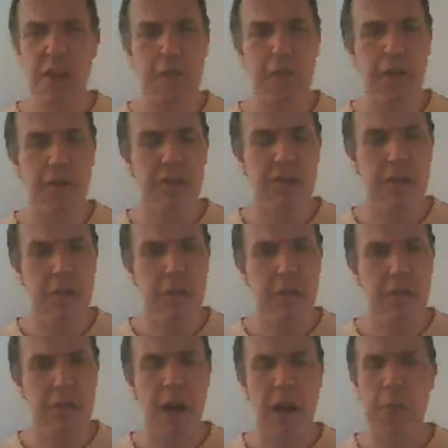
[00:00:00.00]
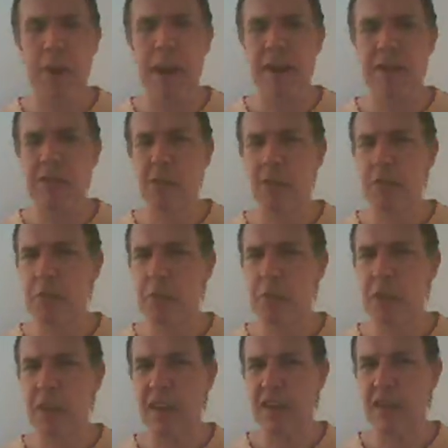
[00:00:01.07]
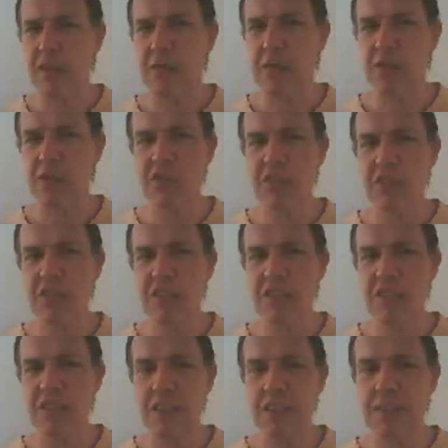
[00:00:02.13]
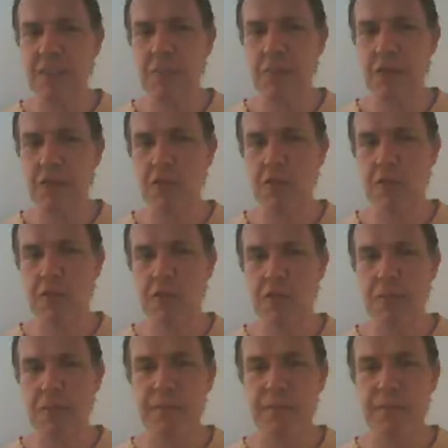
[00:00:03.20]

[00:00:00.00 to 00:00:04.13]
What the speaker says: a reasonable amount of space in which to conduct a ritual.